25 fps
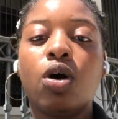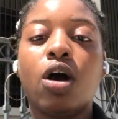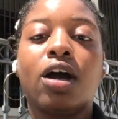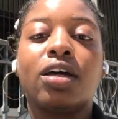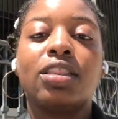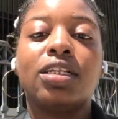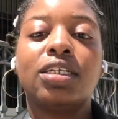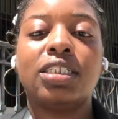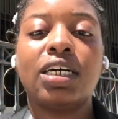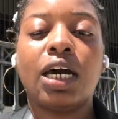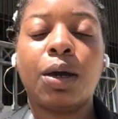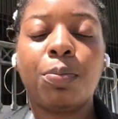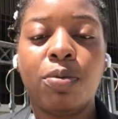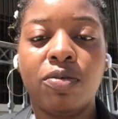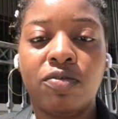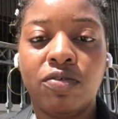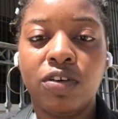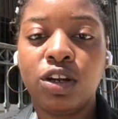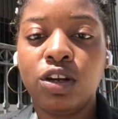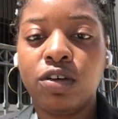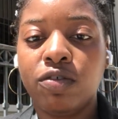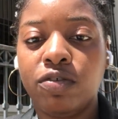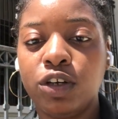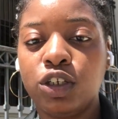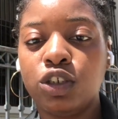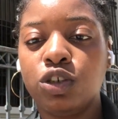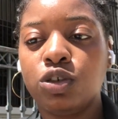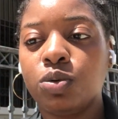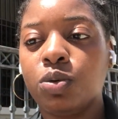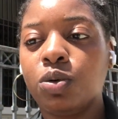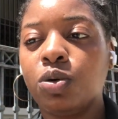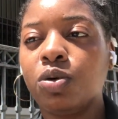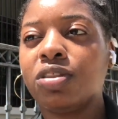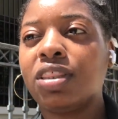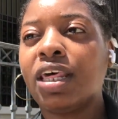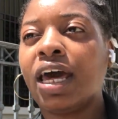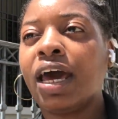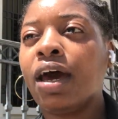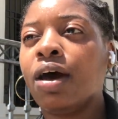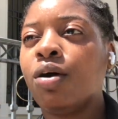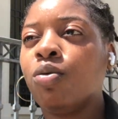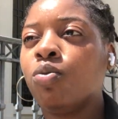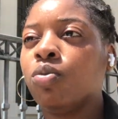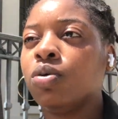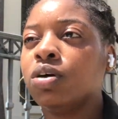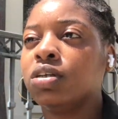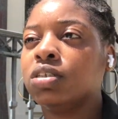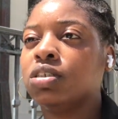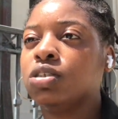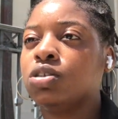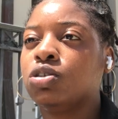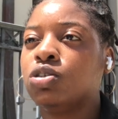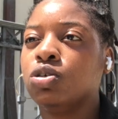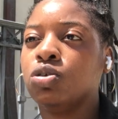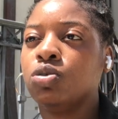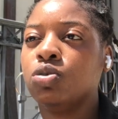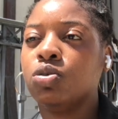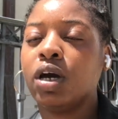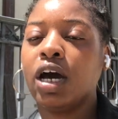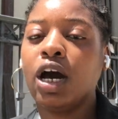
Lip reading: are the type of individual that wants to